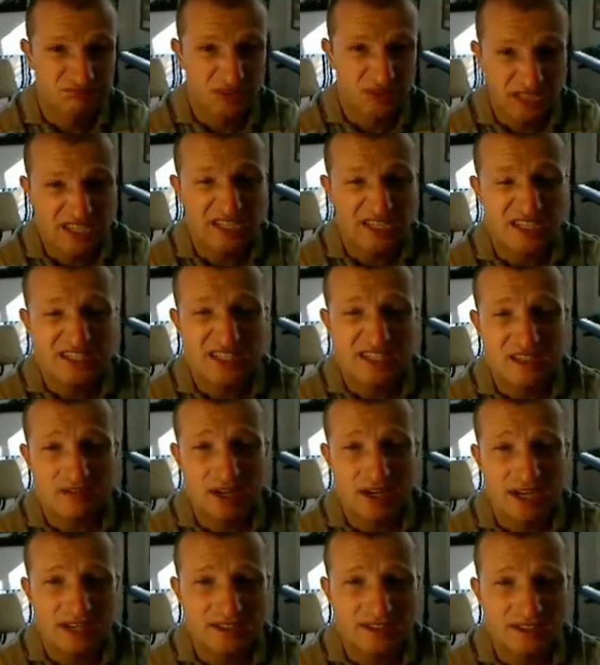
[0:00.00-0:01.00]
Pretty easy,
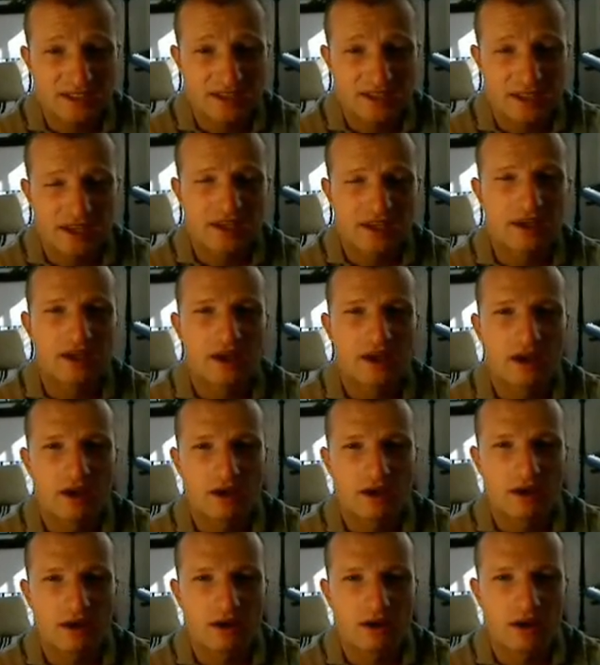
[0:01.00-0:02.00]
right?
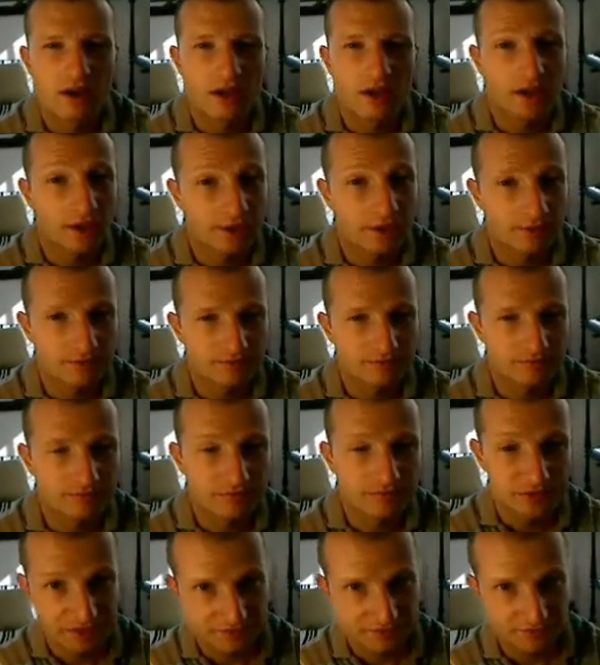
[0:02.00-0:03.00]
Or, uh,
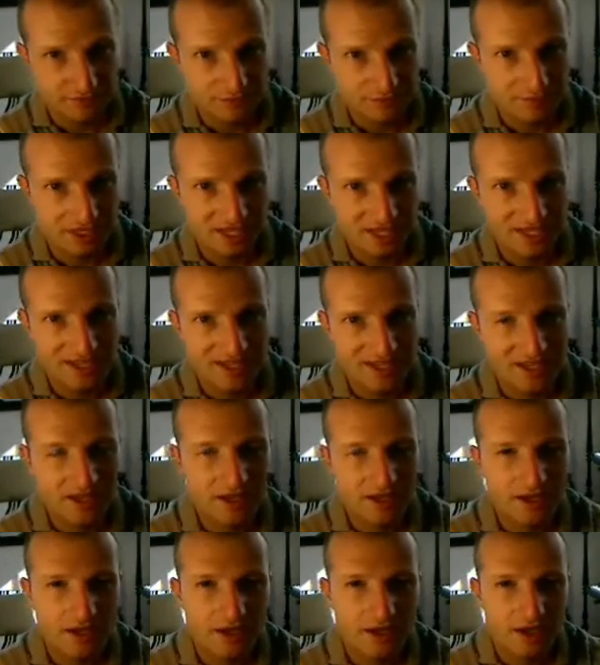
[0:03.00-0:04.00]
s'il vous
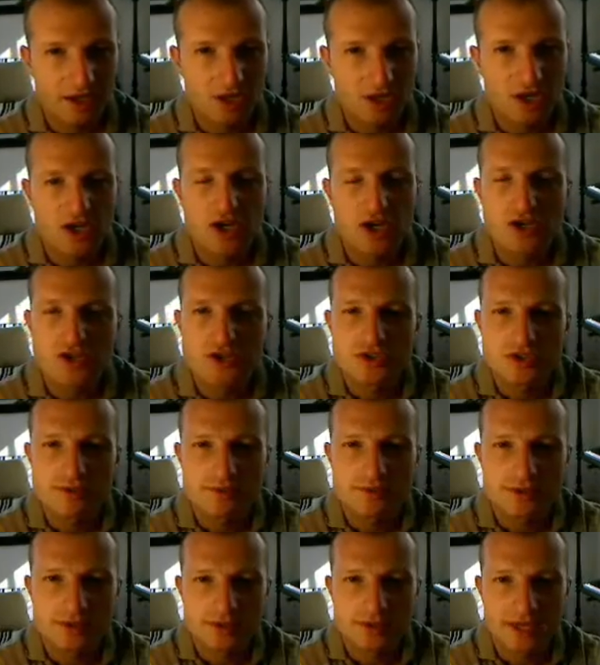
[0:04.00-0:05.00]
plaît, je
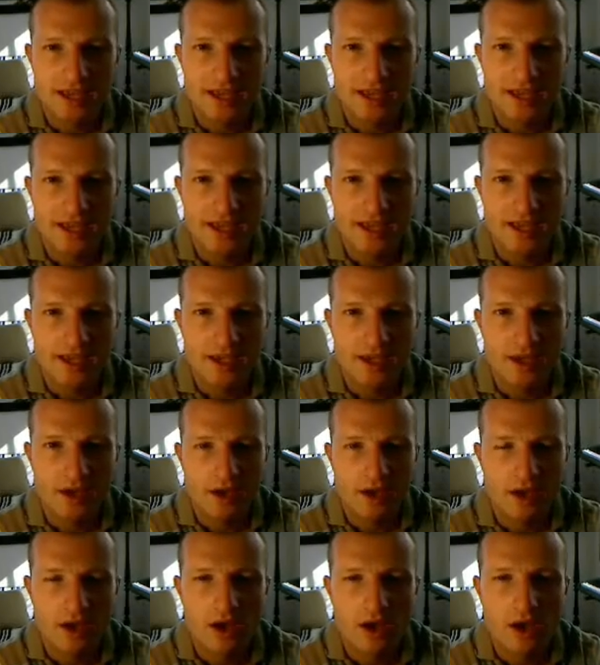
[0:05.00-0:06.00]
voudrais
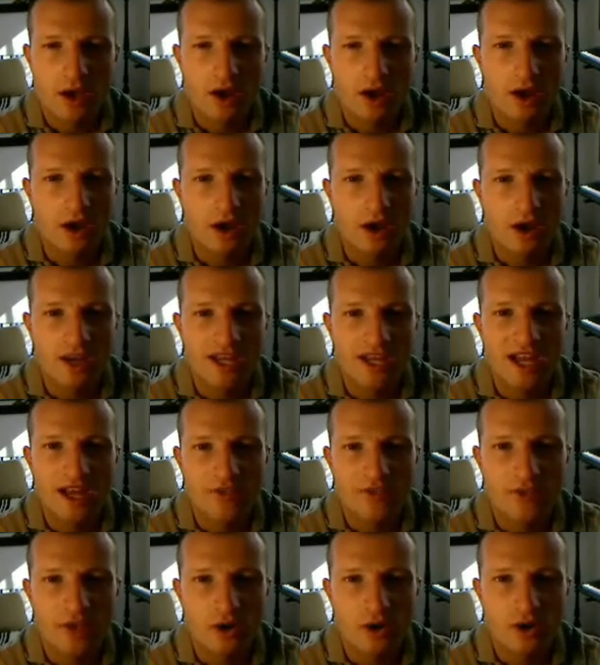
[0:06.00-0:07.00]
un
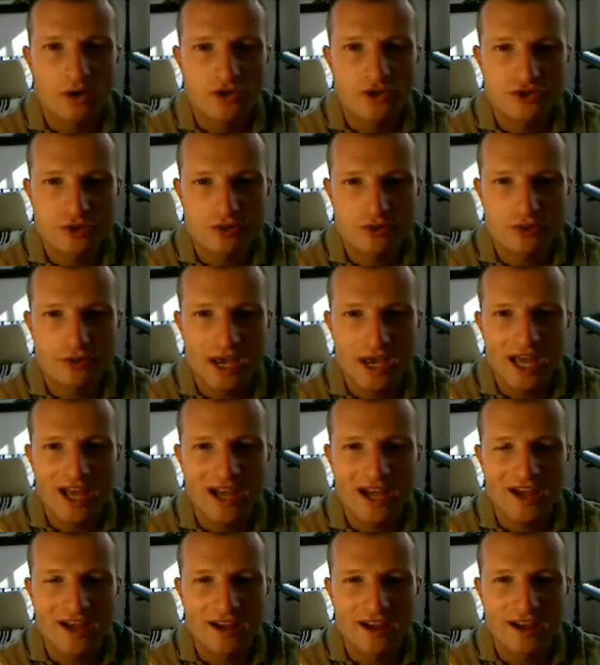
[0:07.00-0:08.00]
gâteau
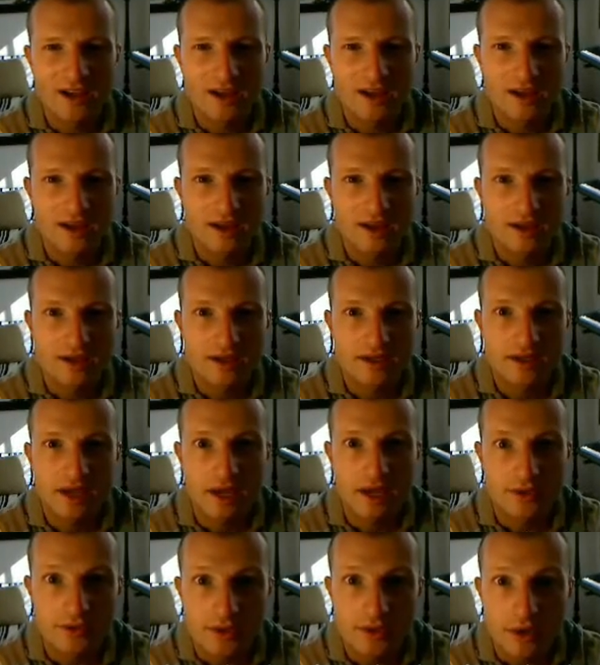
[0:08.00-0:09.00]
chocolat.
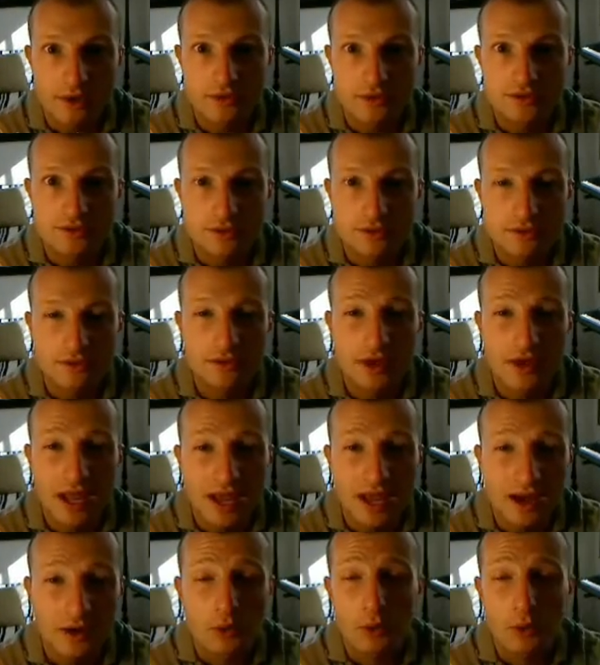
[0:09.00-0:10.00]
Gâteau
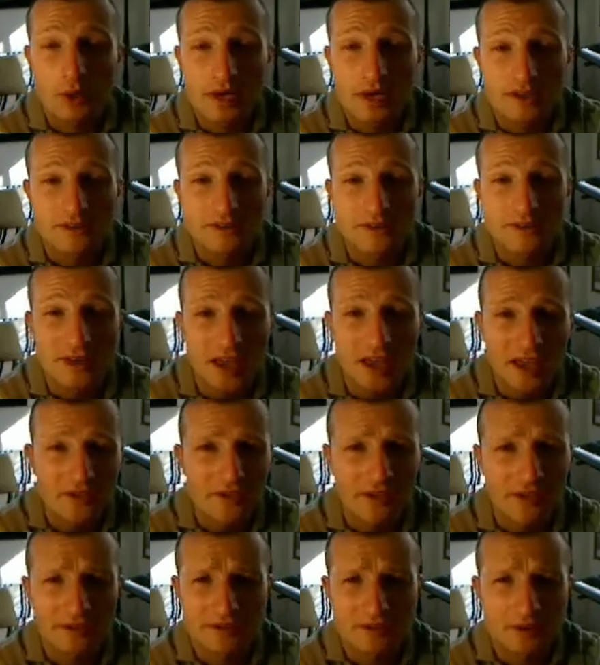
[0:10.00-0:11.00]
chocolat, what is that?
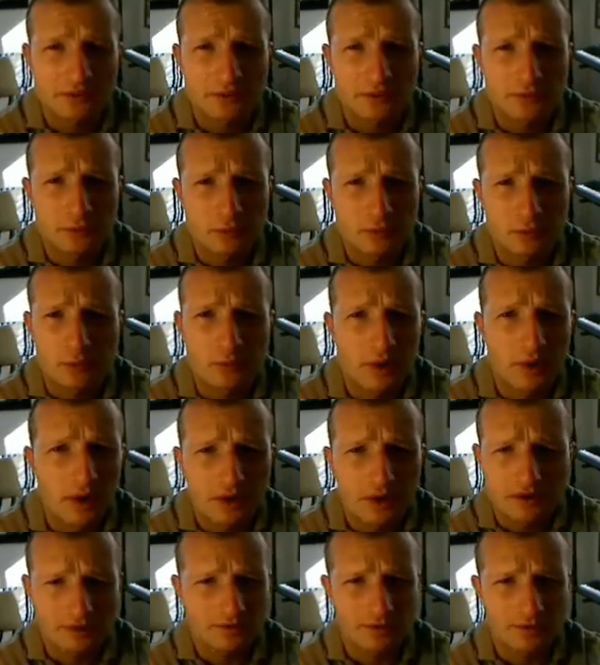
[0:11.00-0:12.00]
That sounds
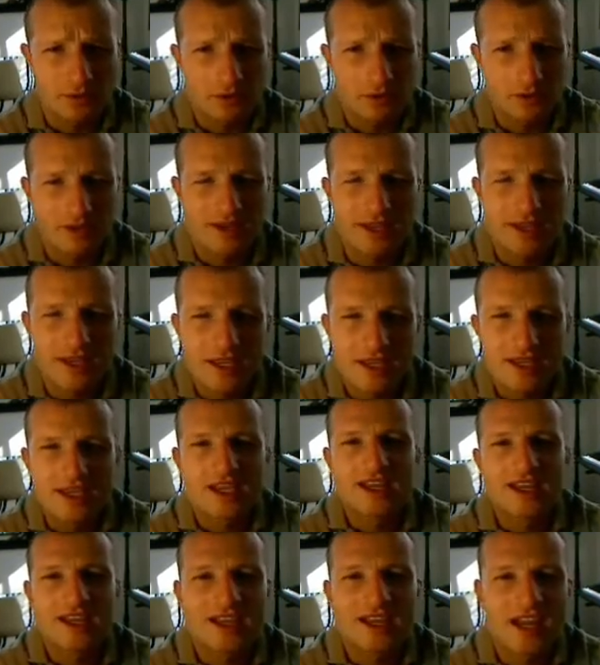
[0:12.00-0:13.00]
wonderful.
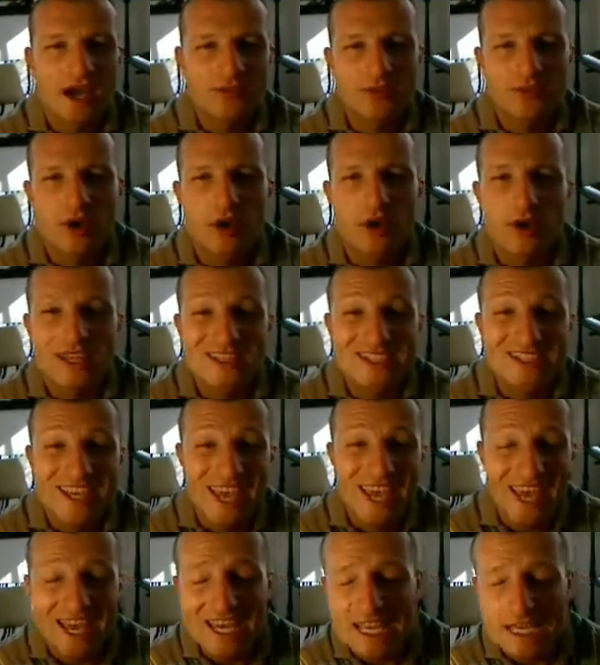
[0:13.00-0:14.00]
Gâteau is
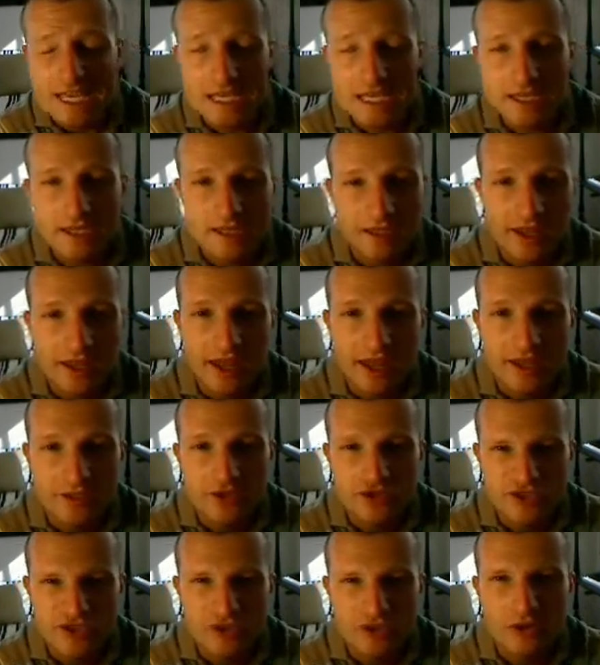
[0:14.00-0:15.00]
cake and the
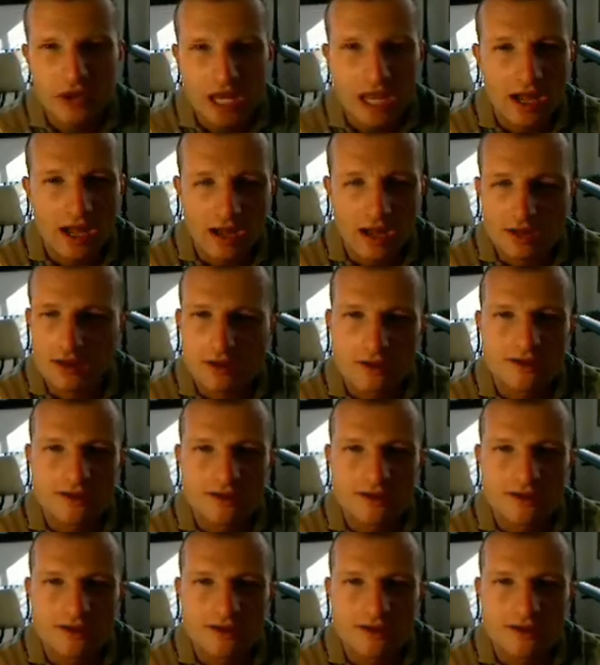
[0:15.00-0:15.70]
chocolat.